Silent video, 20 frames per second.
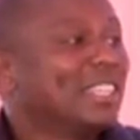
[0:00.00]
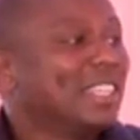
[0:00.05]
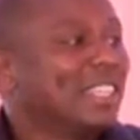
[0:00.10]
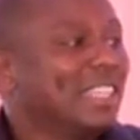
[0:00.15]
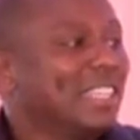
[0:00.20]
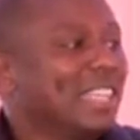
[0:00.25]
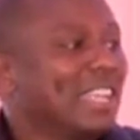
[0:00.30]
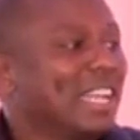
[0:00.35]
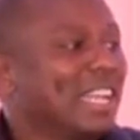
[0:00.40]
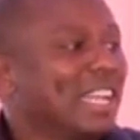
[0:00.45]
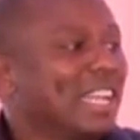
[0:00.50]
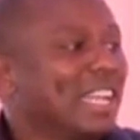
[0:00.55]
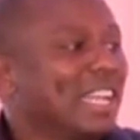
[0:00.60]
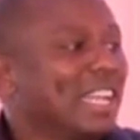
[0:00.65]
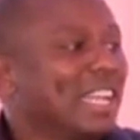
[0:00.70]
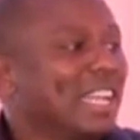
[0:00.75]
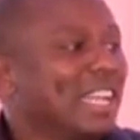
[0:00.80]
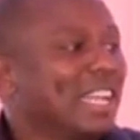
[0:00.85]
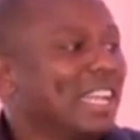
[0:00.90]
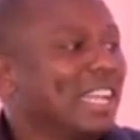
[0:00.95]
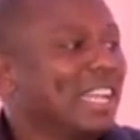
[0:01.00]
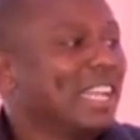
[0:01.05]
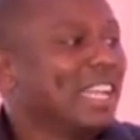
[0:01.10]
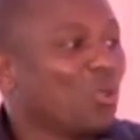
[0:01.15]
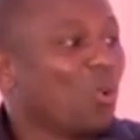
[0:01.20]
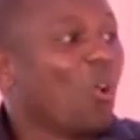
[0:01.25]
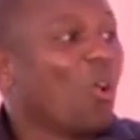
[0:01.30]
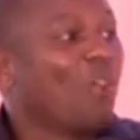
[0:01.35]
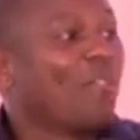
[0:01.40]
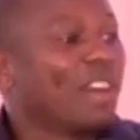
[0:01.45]
in our right
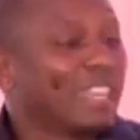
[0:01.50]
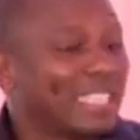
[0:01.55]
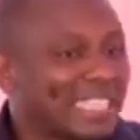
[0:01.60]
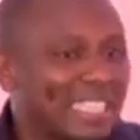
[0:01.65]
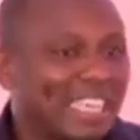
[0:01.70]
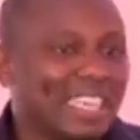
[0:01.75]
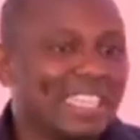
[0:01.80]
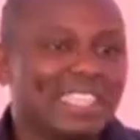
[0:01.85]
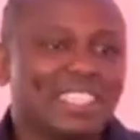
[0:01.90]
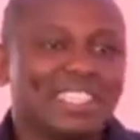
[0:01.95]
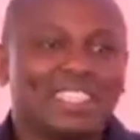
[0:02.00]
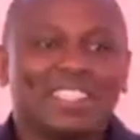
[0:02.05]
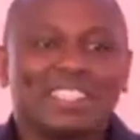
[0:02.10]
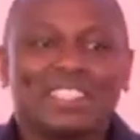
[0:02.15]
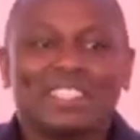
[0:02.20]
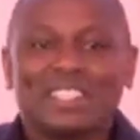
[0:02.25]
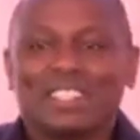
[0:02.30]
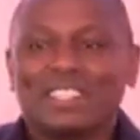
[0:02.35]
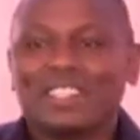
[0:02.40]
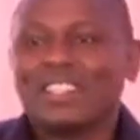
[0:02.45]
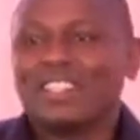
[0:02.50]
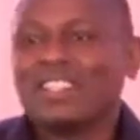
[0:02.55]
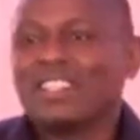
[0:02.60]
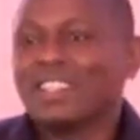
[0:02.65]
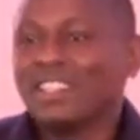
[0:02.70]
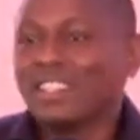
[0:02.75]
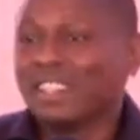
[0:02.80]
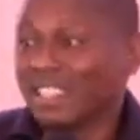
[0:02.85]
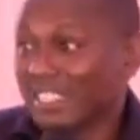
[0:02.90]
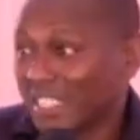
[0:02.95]
to oversight
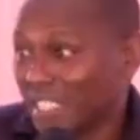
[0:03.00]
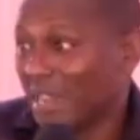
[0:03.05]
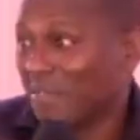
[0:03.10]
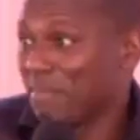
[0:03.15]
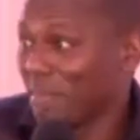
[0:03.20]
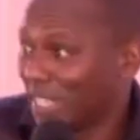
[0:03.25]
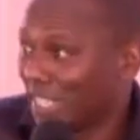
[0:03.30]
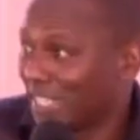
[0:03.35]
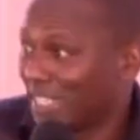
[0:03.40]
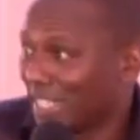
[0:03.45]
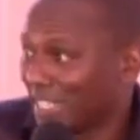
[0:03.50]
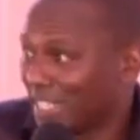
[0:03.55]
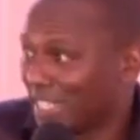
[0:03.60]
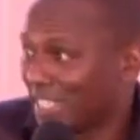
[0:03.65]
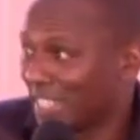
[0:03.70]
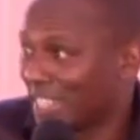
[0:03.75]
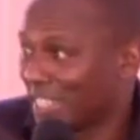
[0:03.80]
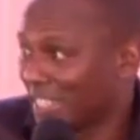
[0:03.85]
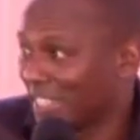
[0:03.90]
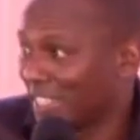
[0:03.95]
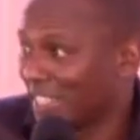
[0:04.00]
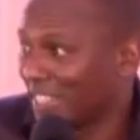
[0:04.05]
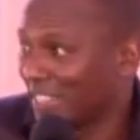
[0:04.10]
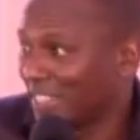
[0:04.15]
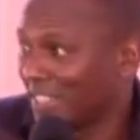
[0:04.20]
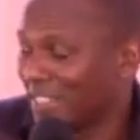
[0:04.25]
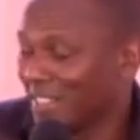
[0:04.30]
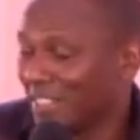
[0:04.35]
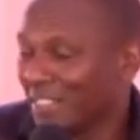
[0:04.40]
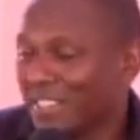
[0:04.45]
these cabinet secretaries,
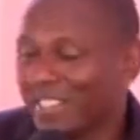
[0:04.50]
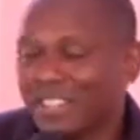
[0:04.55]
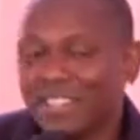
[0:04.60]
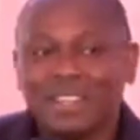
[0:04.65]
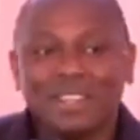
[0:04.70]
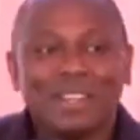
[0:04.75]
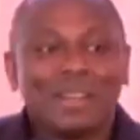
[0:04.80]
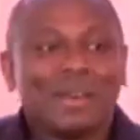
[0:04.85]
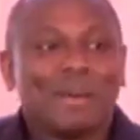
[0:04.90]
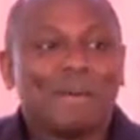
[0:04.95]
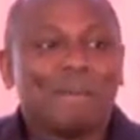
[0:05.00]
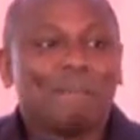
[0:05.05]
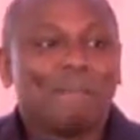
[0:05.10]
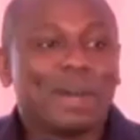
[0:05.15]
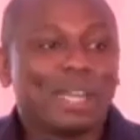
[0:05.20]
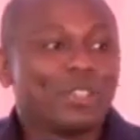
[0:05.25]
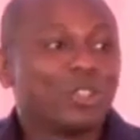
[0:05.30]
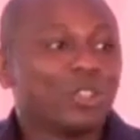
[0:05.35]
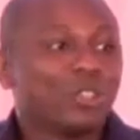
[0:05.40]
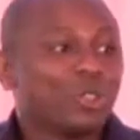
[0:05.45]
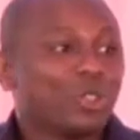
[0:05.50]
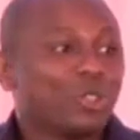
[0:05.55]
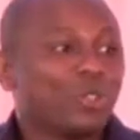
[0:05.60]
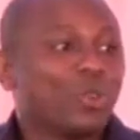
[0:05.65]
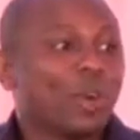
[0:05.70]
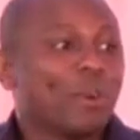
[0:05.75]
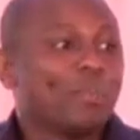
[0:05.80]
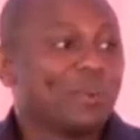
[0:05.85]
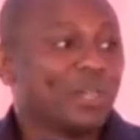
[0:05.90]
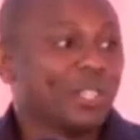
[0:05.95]
but also
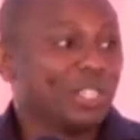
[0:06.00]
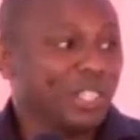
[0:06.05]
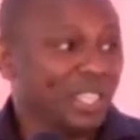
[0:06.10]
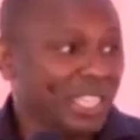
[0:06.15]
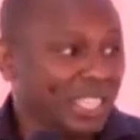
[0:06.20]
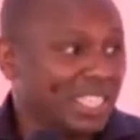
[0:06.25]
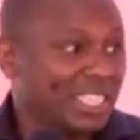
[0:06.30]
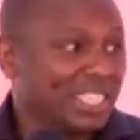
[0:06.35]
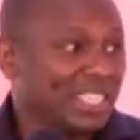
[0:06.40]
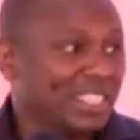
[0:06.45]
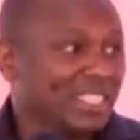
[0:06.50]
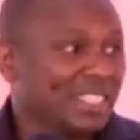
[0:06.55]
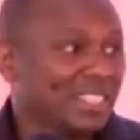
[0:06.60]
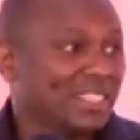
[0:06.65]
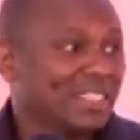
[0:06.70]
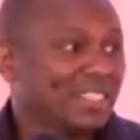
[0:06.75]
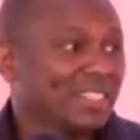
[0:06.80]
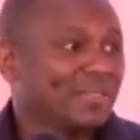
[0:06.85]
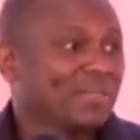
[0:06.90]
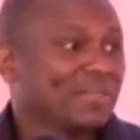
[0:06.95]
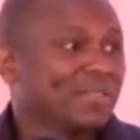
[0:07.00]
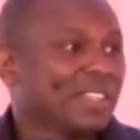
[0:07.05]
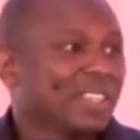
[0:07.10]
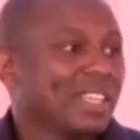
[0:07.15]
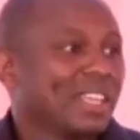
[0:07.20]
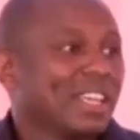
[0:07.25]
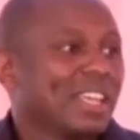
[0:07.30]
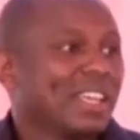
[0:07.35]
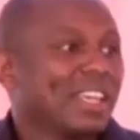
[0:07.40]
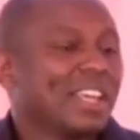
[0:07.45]
to appreciate
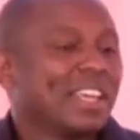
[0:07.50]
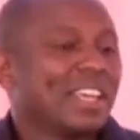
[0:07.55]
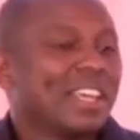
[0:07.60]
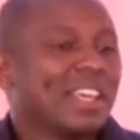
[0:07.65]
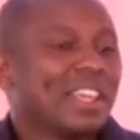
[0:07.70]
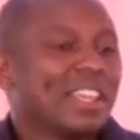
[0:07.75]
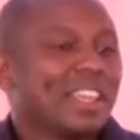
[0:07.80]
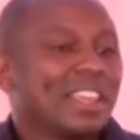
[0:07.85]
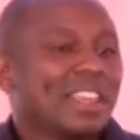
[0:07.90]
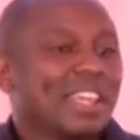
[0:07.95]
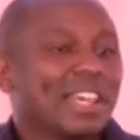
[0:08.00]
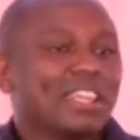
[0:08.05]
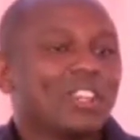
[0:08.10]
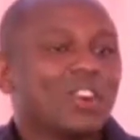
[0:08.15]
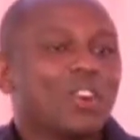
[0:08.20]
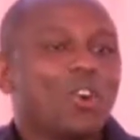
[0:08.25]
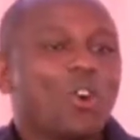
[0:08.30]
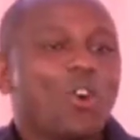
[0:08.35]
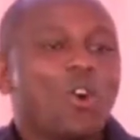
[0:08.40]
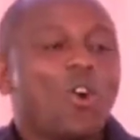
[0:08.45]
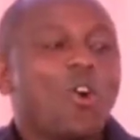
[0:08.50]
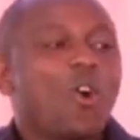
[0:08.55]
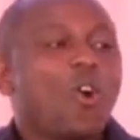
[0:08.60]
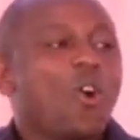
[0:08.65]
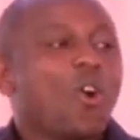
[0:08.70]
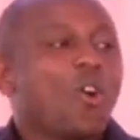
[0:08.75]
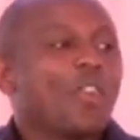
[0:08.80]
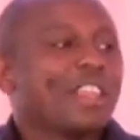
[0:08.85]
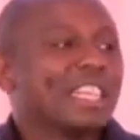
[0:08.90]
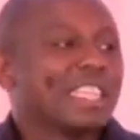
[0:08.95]
that
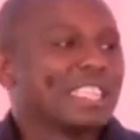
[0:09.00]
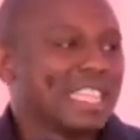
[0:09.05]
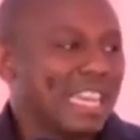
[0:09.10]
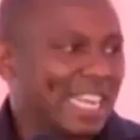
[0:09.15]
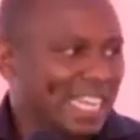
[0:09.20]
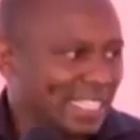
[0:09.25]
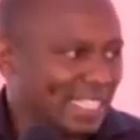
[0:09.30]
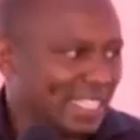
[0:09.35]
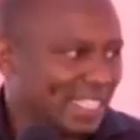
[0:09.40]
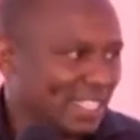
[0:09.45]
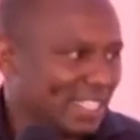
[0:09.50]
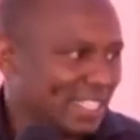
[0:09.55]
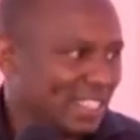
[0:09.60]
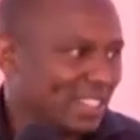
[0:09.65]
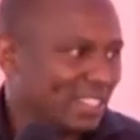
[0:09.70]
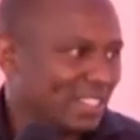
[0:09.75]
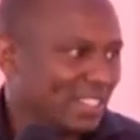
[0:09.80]
all the challenges